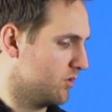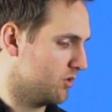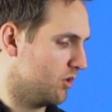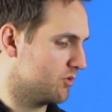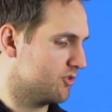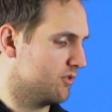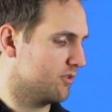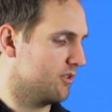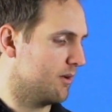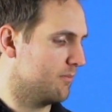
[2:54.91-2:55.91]
close to your
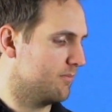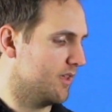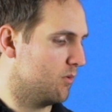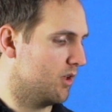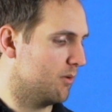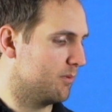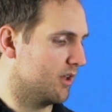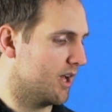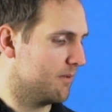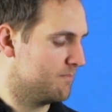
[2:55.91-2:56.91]
thumb. That will help a
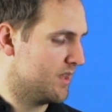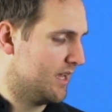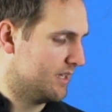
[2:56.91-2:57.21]
lot.